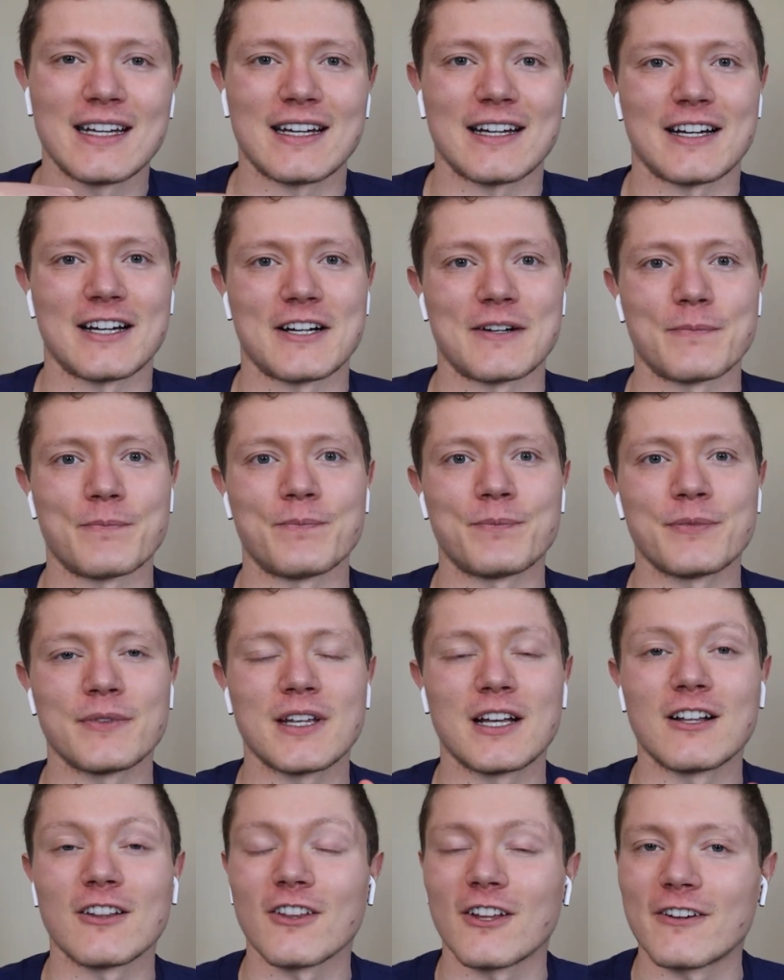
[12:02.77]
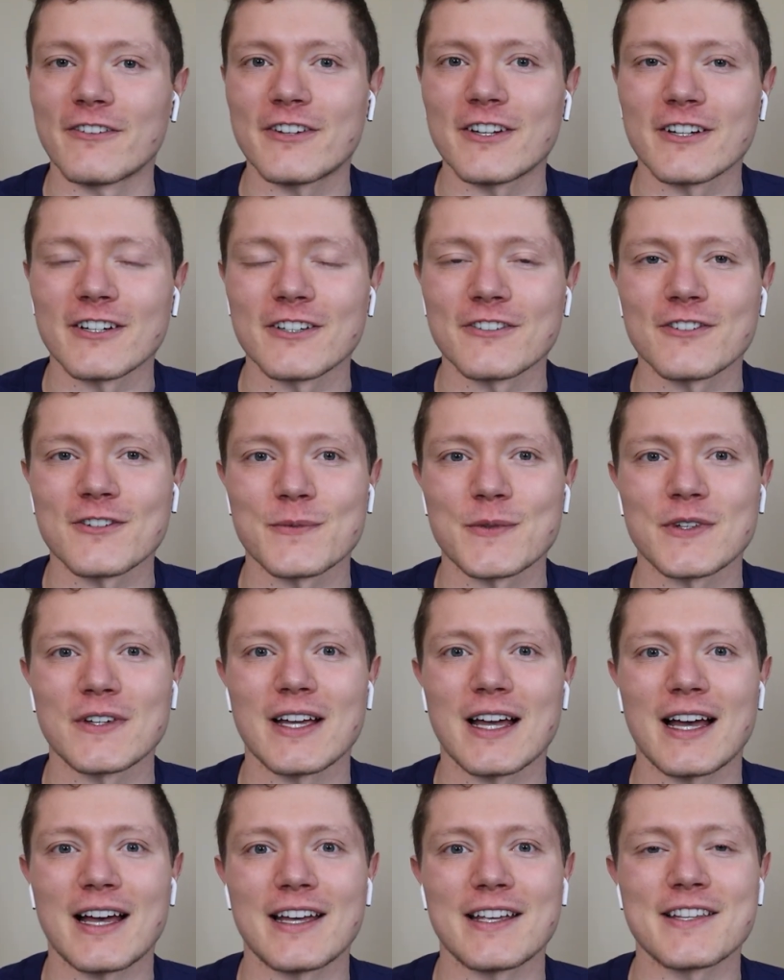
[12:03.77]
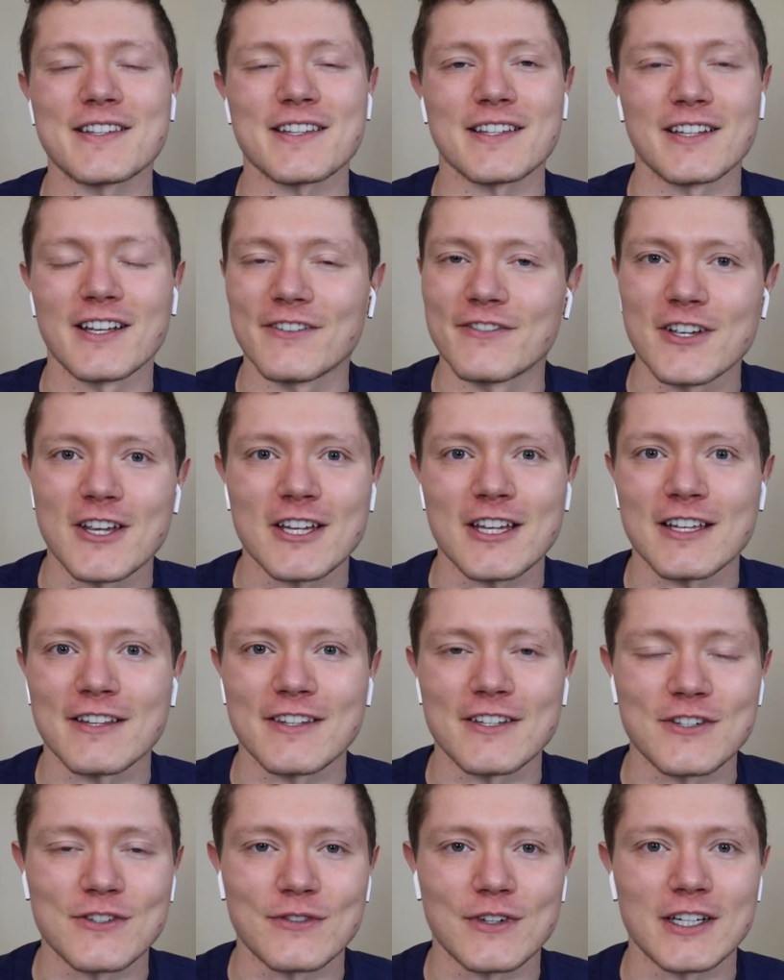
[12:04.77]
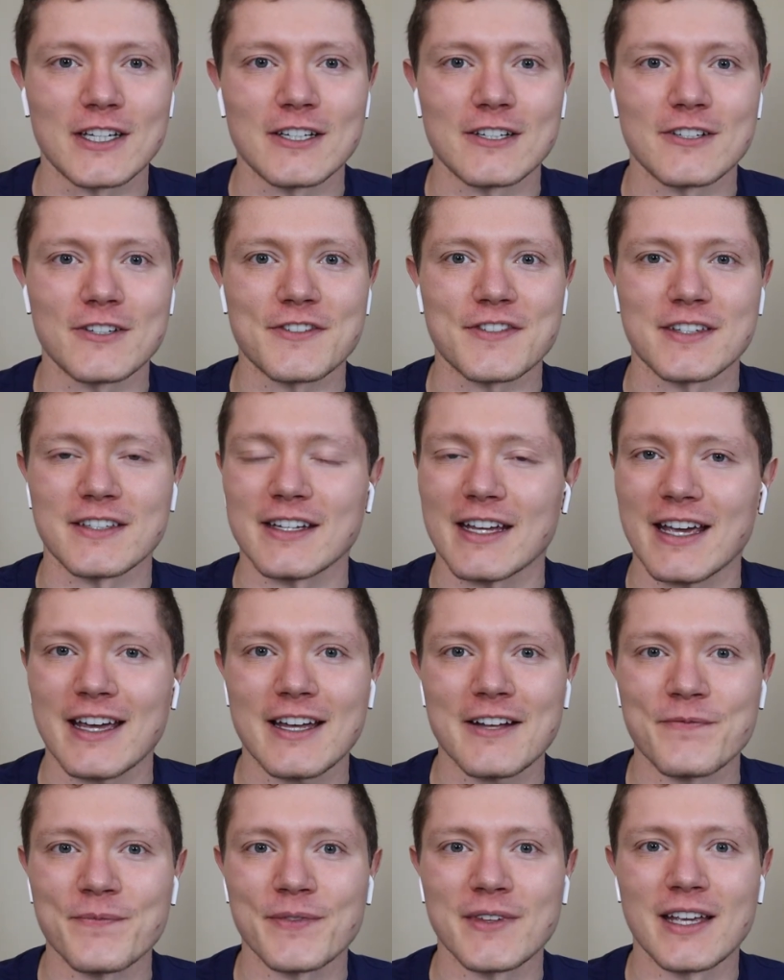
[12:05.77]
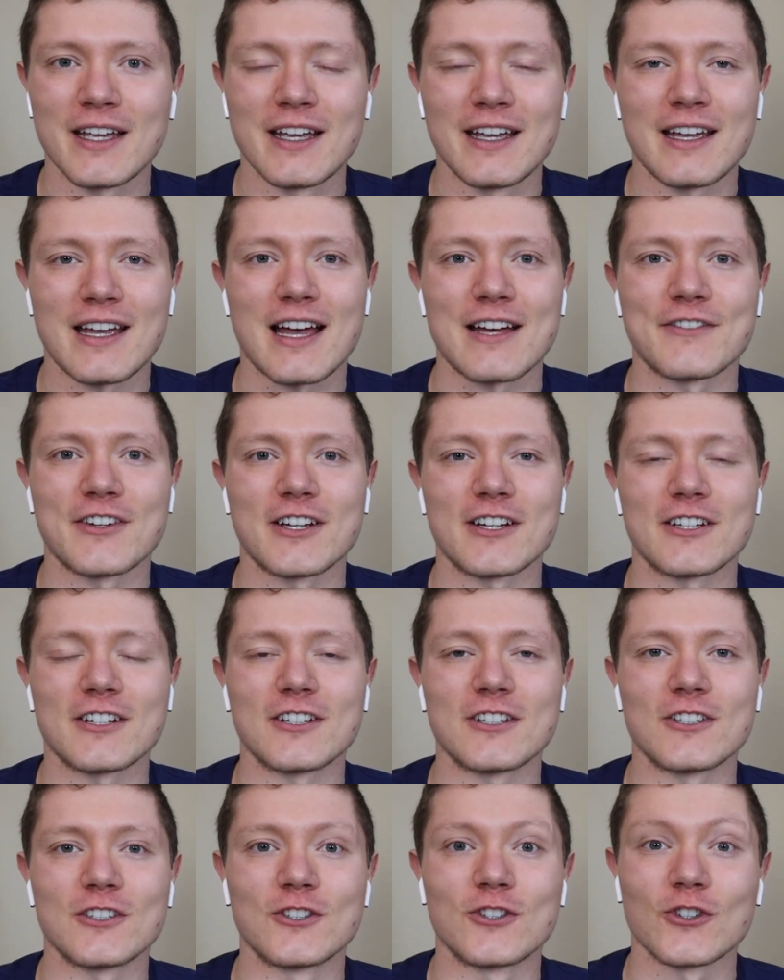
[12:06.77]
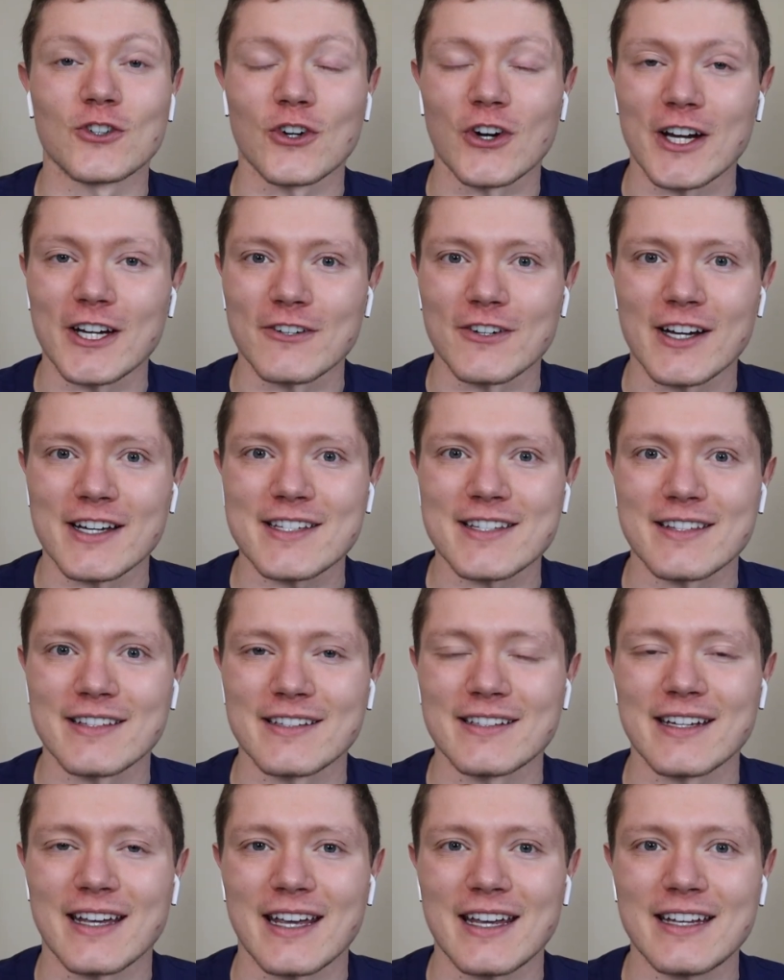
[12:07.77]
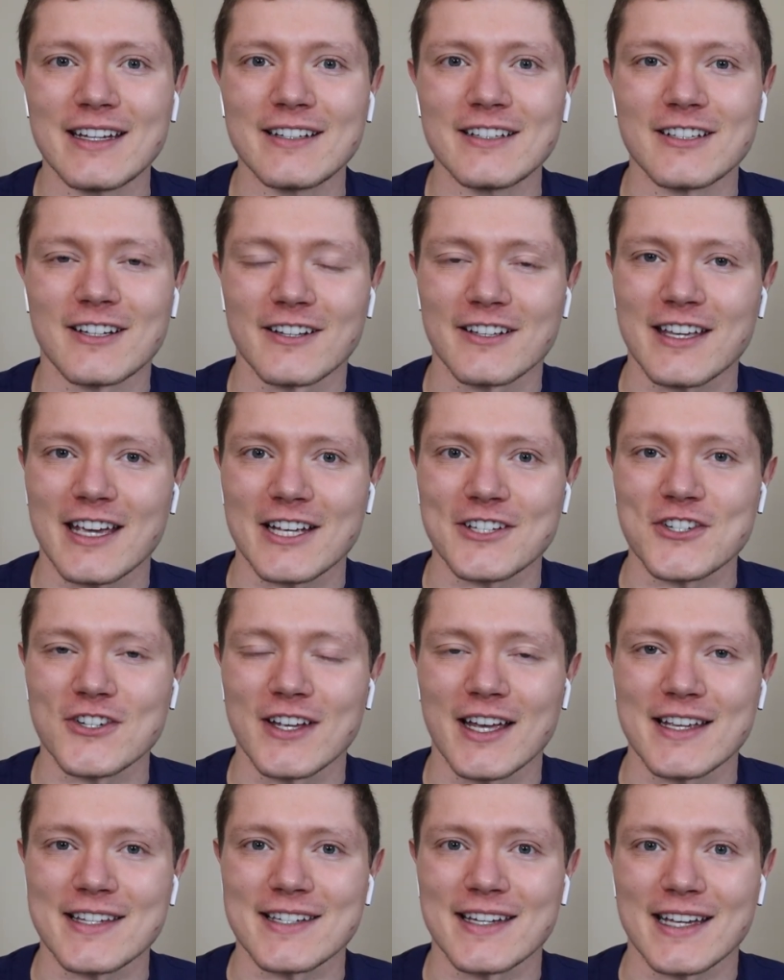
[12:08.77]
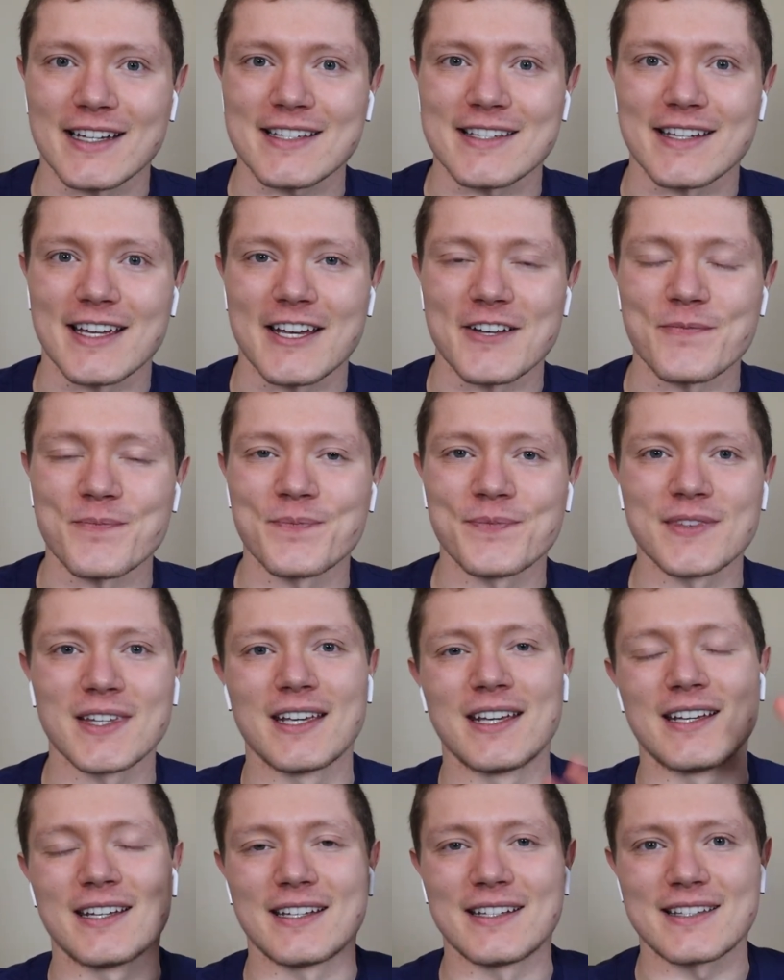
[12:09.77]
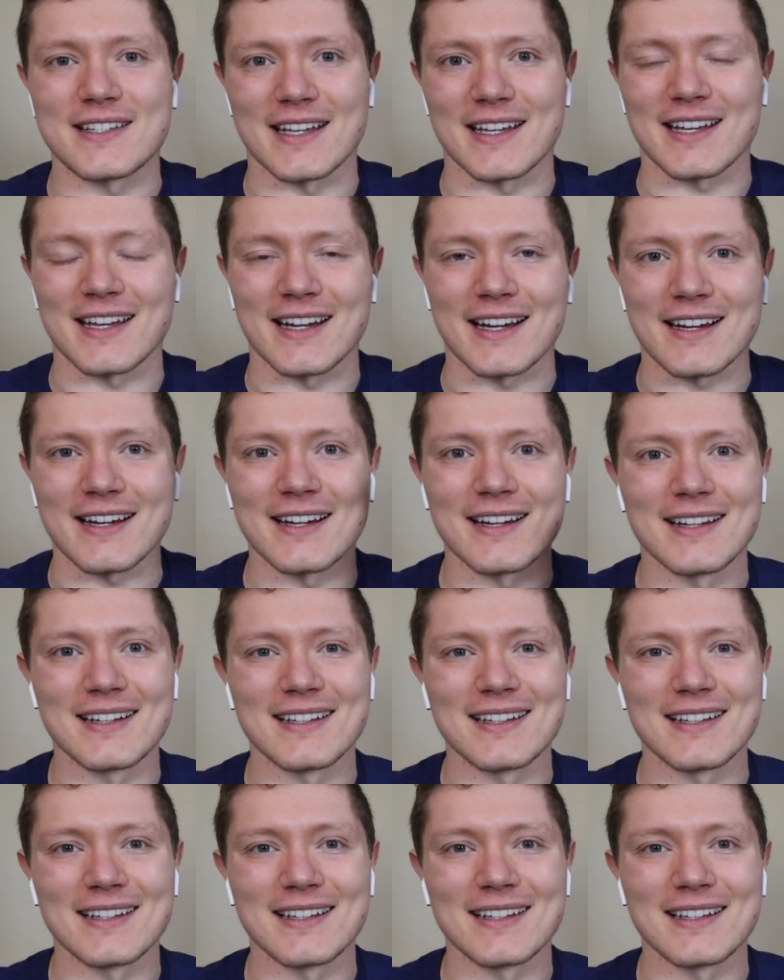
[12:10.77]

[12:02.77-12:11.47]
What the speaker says: Love hearing from you guys. Love making these videos. And yeah, have a great rest of the day. I'll catch you guys next time. Take care.